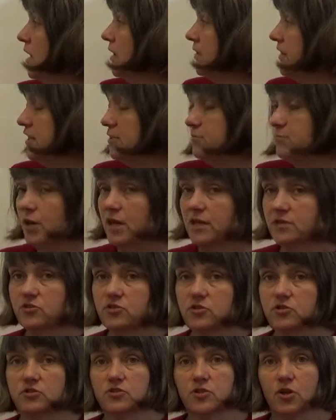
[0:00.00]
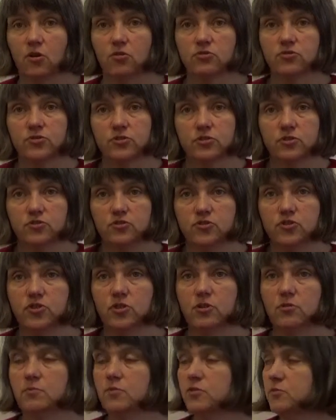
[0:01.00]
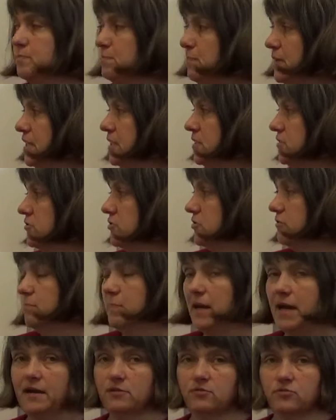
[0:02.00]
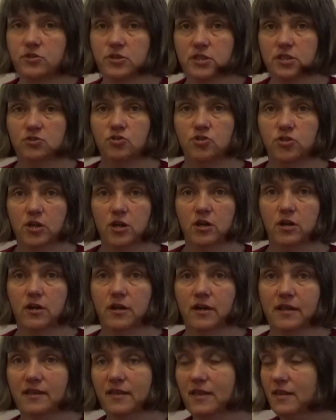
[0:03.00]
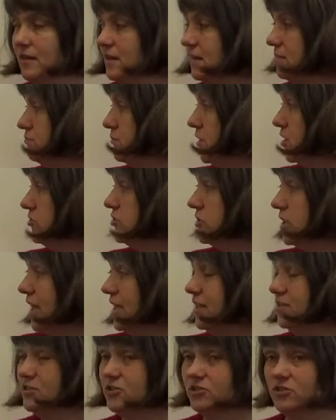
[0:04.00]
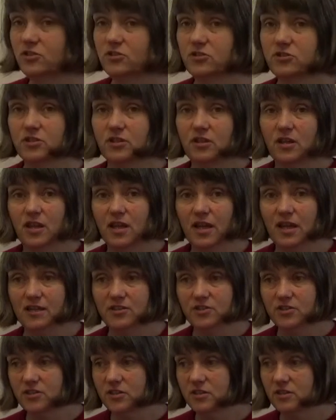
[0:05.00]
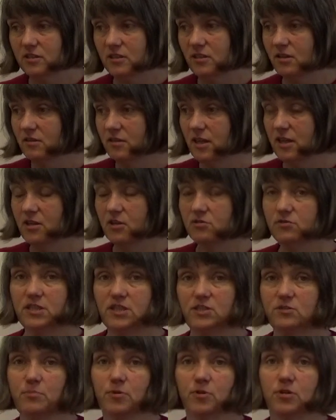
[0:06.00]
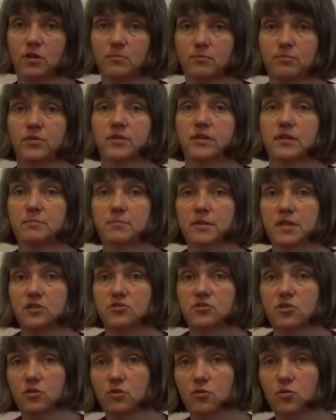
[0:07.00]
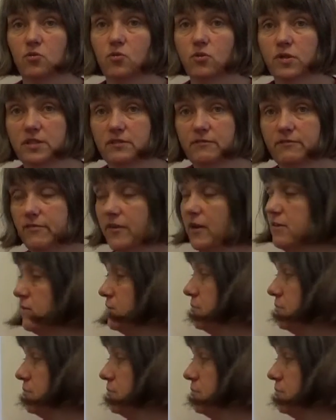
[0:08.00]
These practices cost consumers billions of pounds each year, and in most cases they don't need to put up with it because the law is very